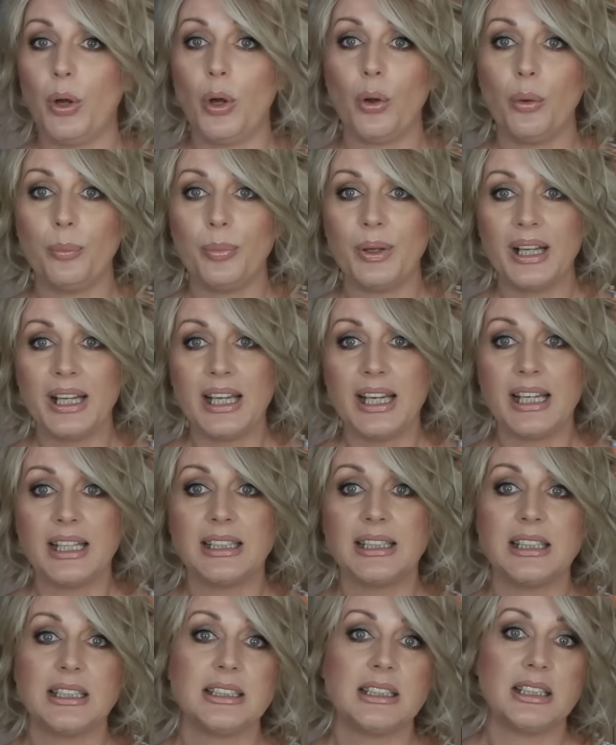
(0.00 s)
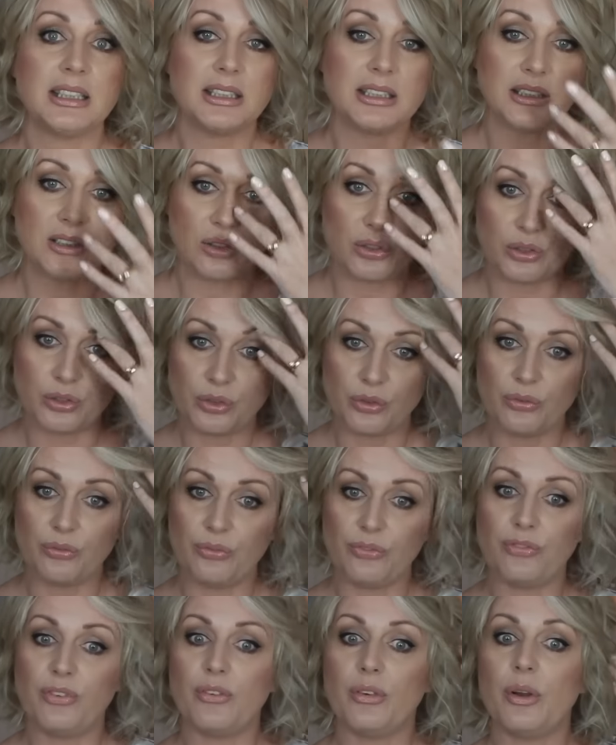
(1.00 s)
bob. This is sort
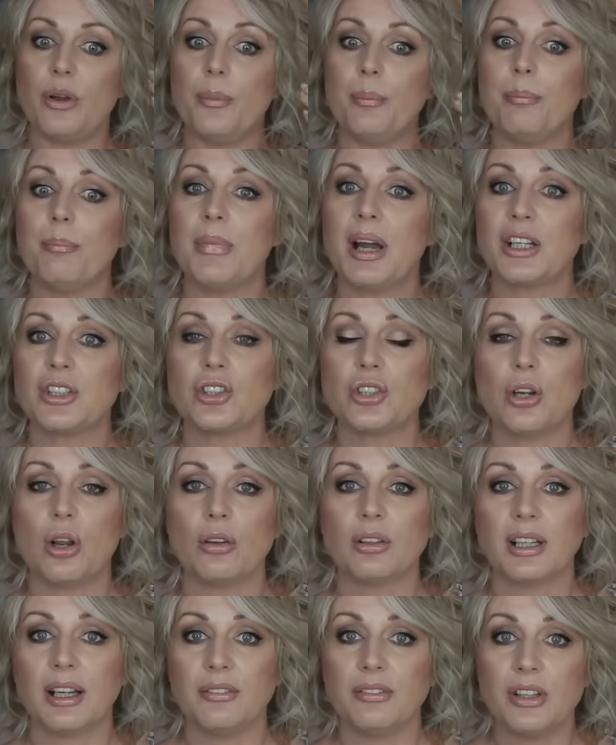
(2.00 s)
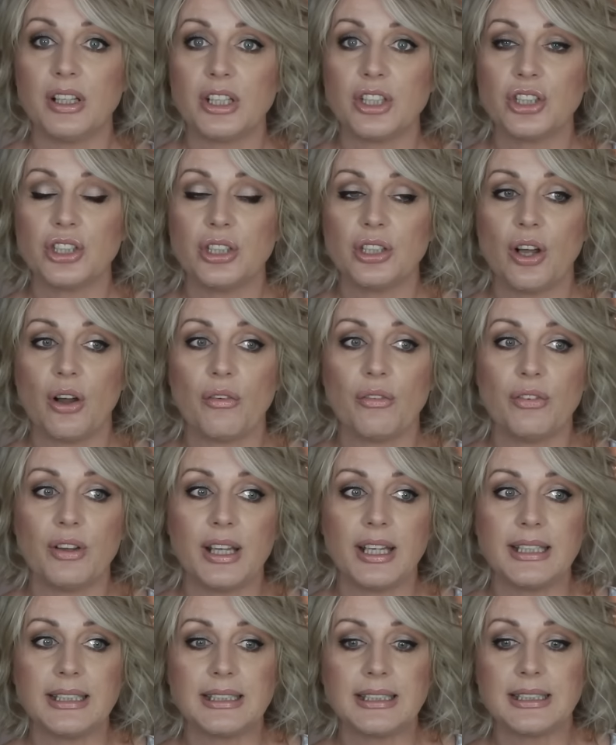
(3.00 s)
of a much longer version of
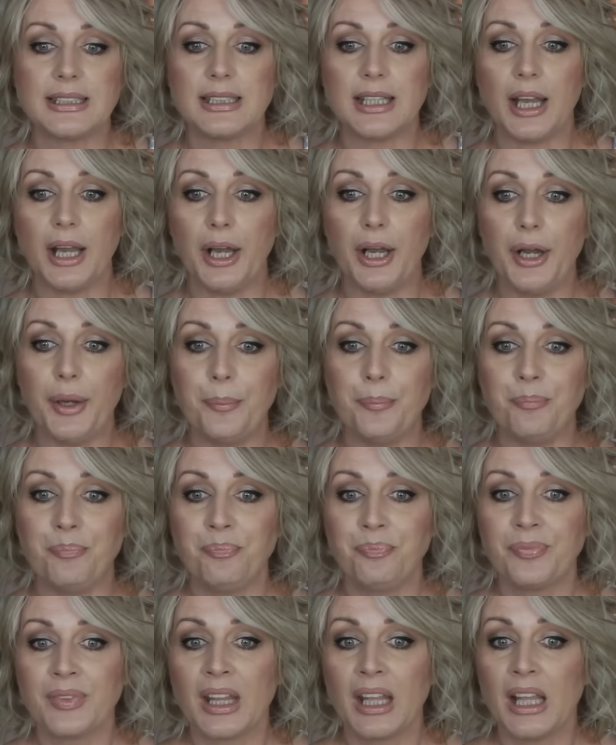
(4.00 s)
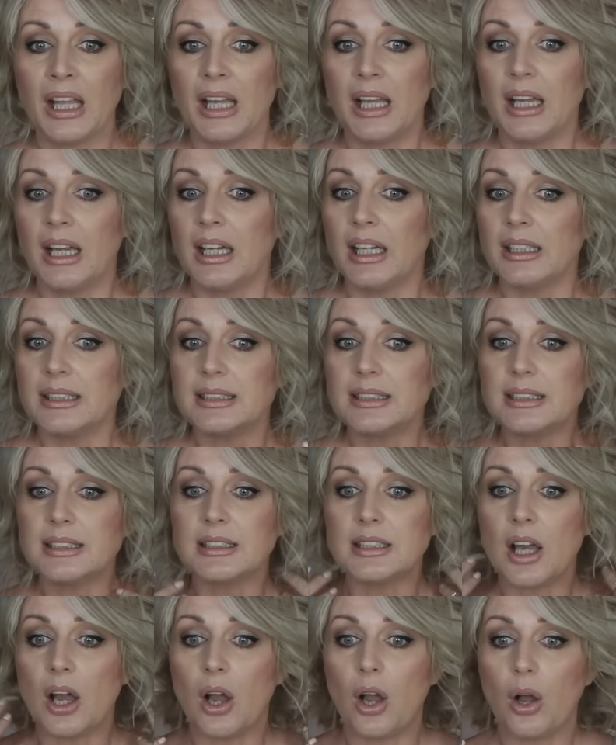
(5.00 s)
it. Um,
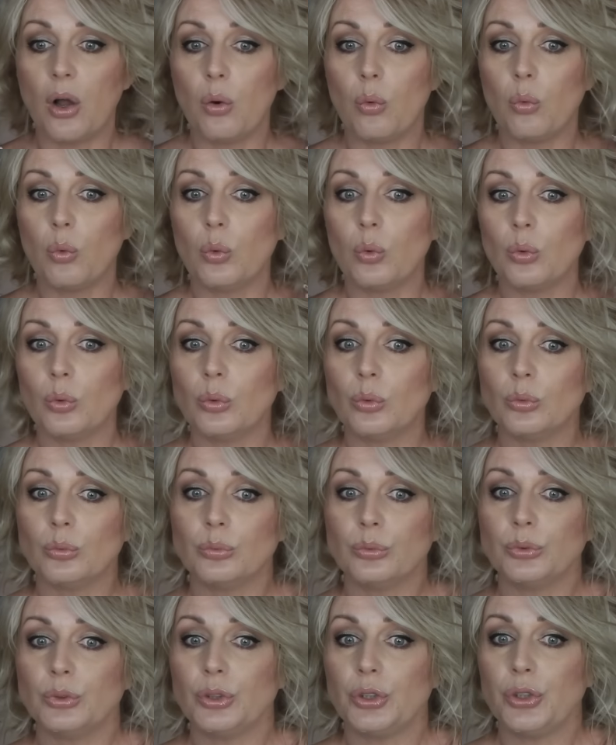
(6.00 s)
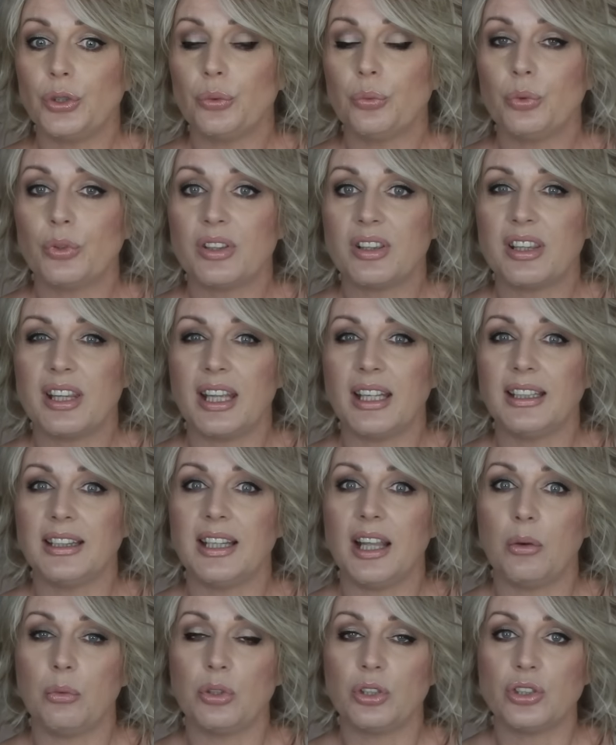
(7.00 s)
so you would think
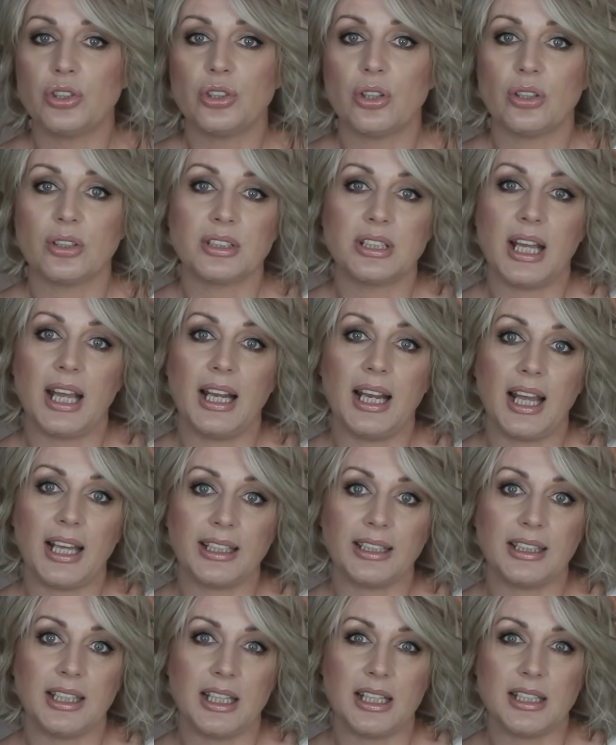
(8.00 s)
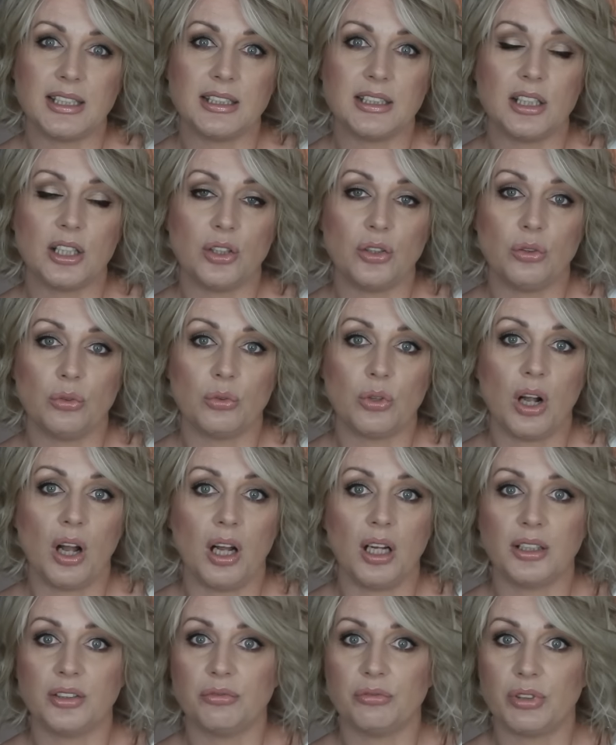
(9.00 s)
that with short hair like this you
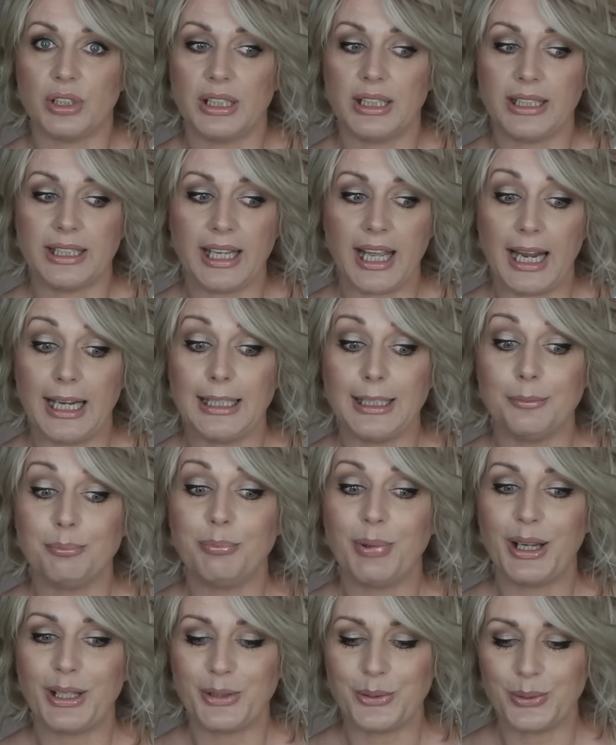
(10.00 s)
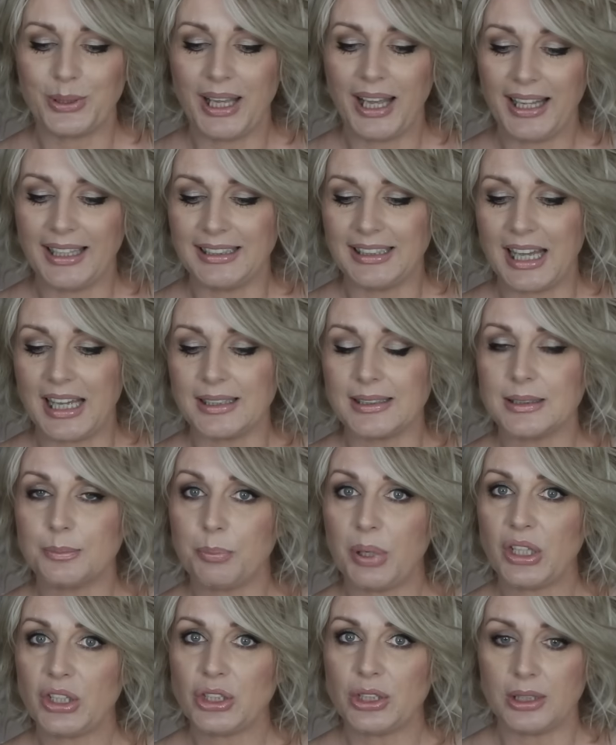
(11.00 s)
can't really curl it but you can
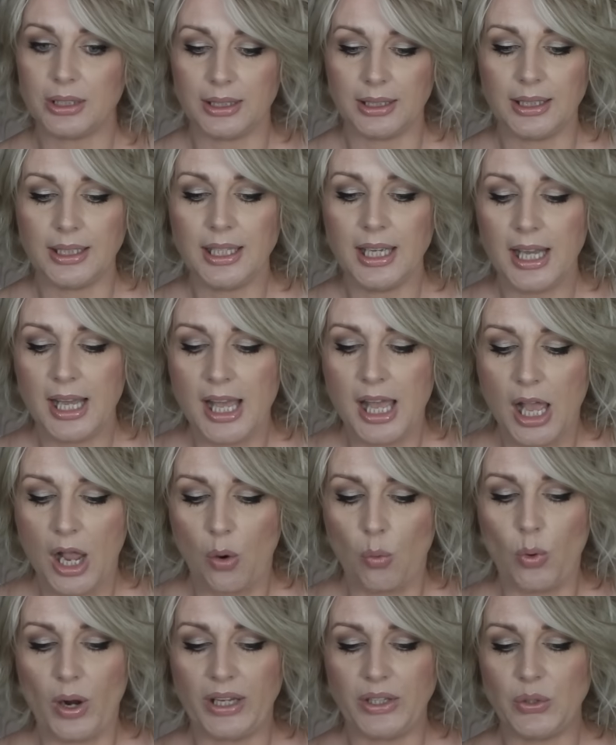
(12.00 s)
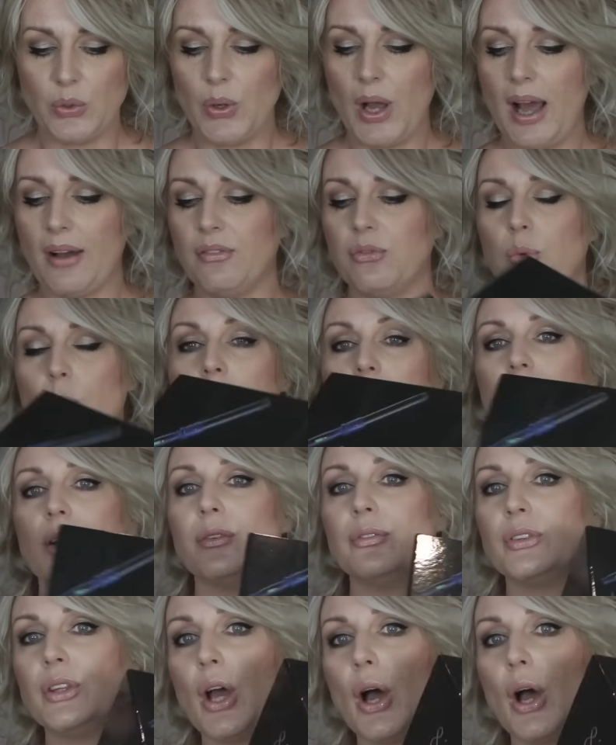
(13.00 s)
especially when you have one of